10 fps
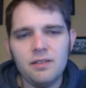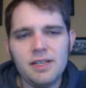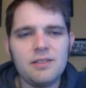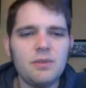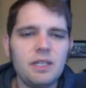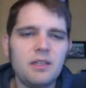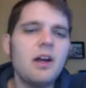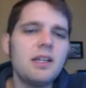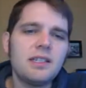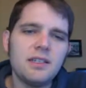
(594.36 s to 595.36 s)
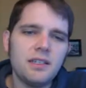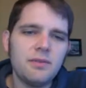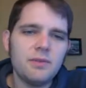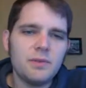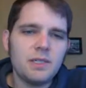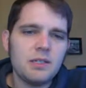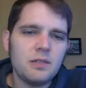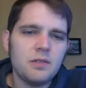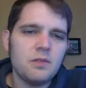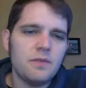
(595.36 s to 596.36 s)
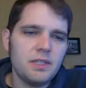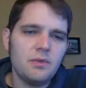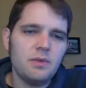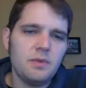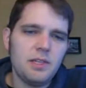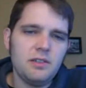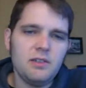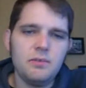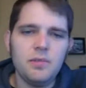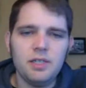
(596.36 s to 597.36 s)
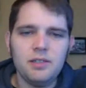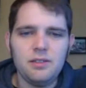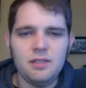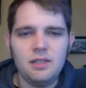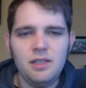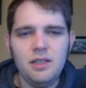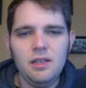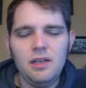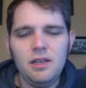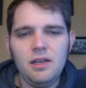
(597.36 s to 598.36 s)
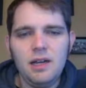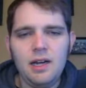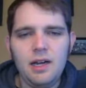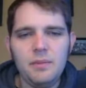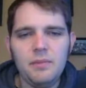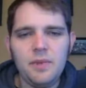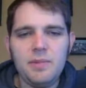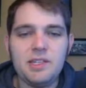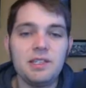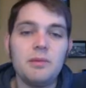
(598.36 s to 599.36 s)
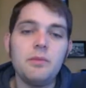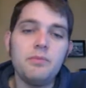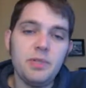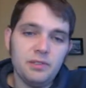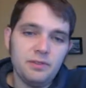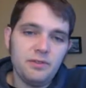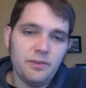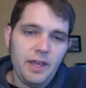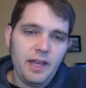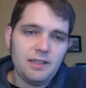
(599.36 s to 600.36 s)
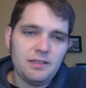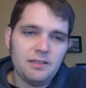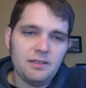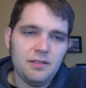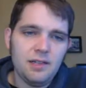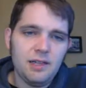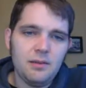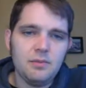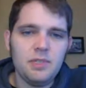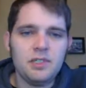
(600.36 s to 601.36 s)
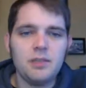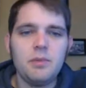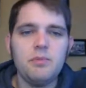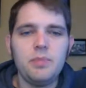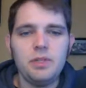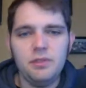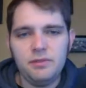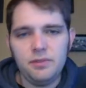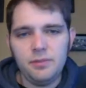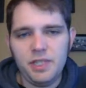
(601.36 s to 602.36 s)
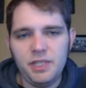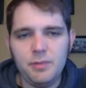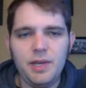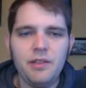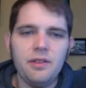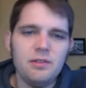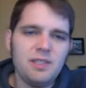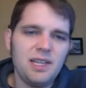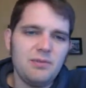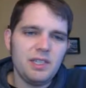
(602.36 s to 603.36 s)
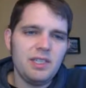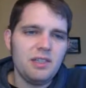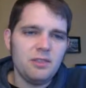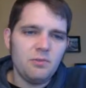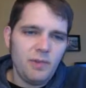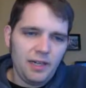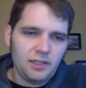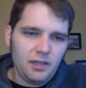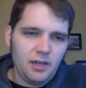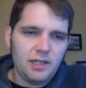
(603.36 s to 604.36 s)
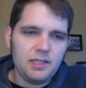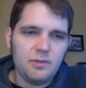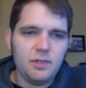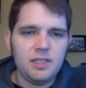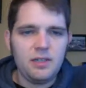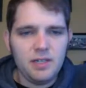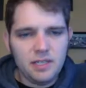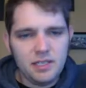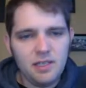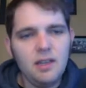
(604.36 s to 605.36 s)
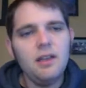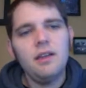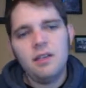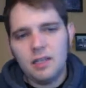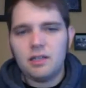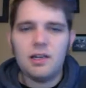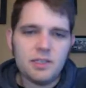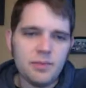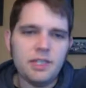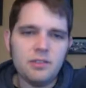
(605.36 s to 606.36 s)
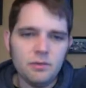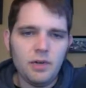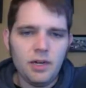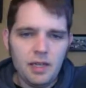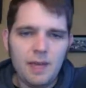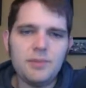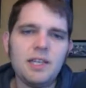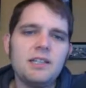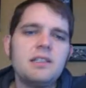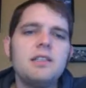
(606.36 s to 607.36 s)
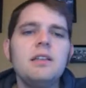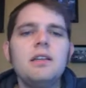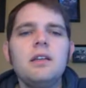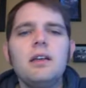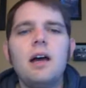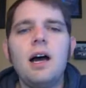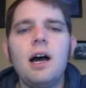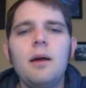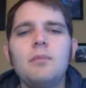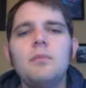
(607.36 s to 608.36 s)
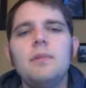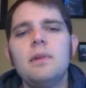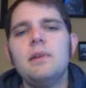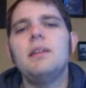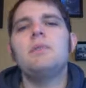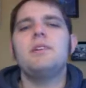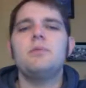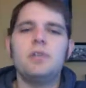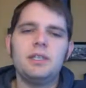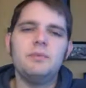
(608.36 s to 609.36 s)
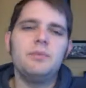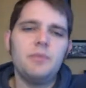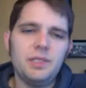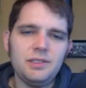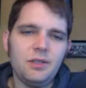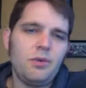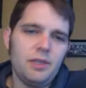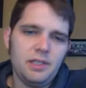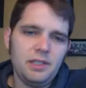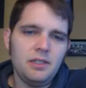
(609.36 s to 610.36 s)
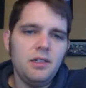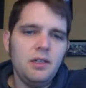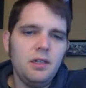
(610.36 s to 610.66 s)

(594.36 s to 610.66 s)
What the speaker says: it doesn't really cost anything for the physician to just visit with the patient, but there's the patient's going to be billed for that. The patient's going to be billed for being in a bed, though there's really any direct cost, whereas it costs money to run a lab test, and the patient will get billed accordingly.